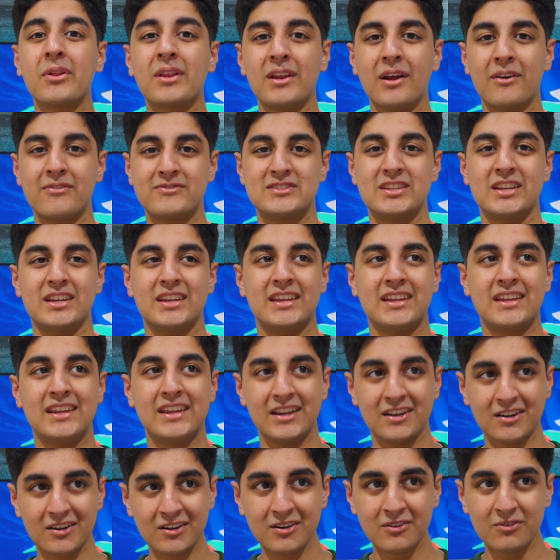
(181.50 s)
enough to
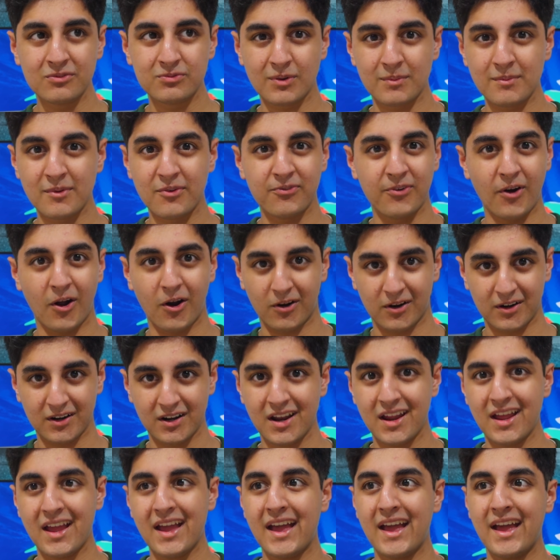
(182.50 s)
hear from
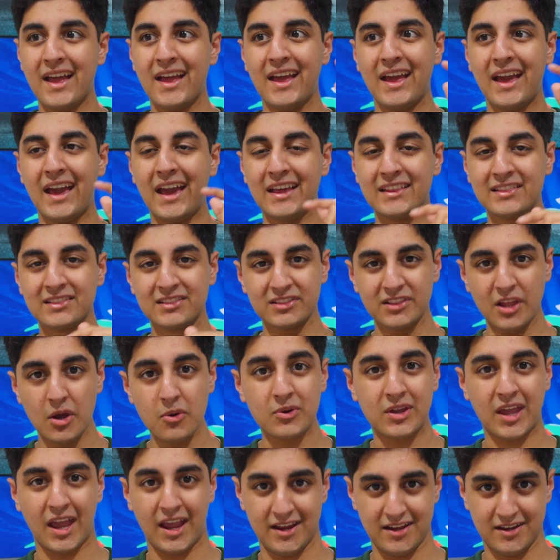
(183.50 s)
afar and
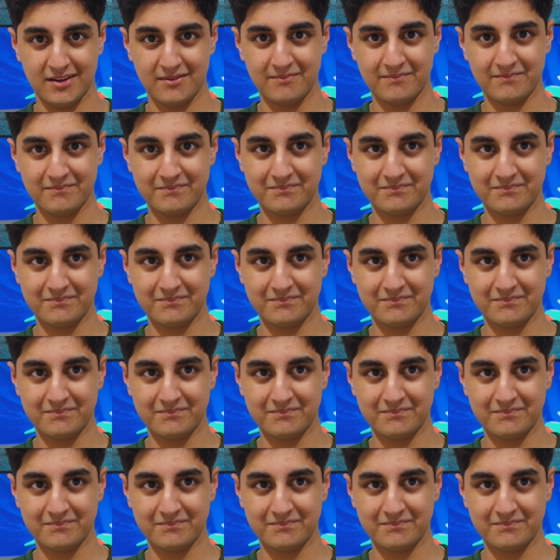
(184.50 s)
locate.